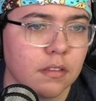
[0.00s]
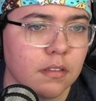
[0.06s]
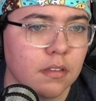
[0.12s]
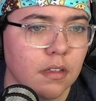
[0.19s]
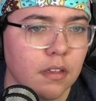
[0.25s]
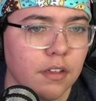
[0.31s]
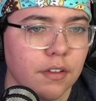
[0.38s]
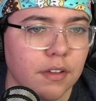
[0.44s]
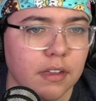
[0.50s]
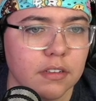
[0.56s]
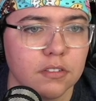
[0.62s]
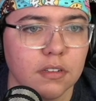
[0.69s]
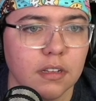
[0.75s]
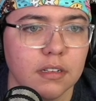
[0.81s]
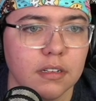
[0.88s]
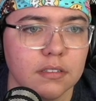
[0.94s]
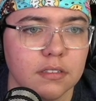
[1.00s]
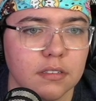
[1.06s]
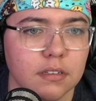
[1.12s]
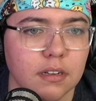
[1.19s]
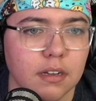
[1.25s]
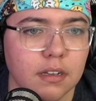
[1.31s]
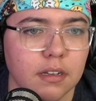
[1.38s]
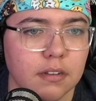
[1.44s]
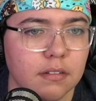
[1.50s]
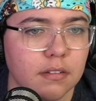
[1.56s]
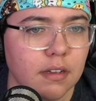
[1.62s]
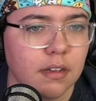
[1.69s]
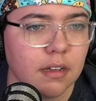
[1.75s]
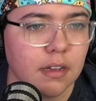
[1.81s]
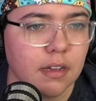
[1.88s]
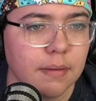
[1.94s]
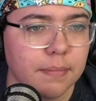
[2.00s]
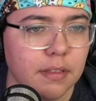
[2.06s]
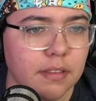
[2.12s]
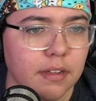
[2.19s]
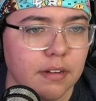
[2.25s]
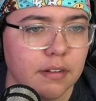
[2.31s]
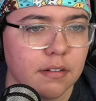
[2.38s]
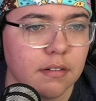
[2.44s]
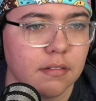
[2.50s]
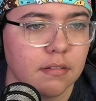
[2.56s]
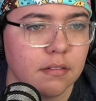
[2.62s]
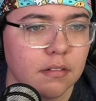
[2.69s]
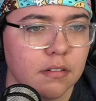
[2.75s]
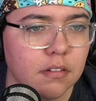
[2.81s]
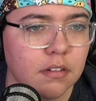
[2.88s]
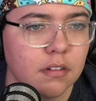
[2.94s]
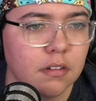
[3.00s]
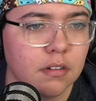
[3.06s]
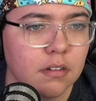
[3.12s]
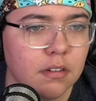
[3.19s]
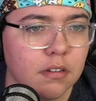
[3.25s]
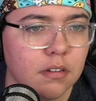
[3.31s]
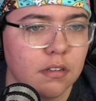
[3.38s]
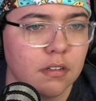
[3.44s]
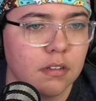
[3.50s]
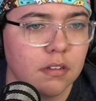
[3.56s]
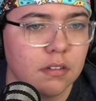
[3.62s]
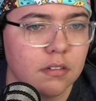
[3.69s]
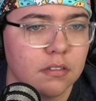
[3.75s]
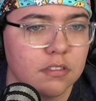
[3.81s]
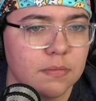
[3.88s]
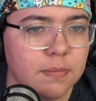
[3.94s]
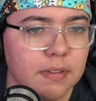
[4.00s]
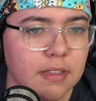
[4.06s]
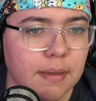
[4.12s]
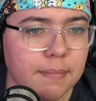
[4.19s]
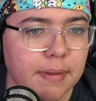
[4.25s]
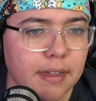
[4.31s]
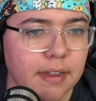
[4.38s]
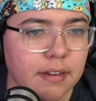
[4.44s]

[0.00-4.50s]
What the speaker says: Okay, so that's not happy there. Let's put that back.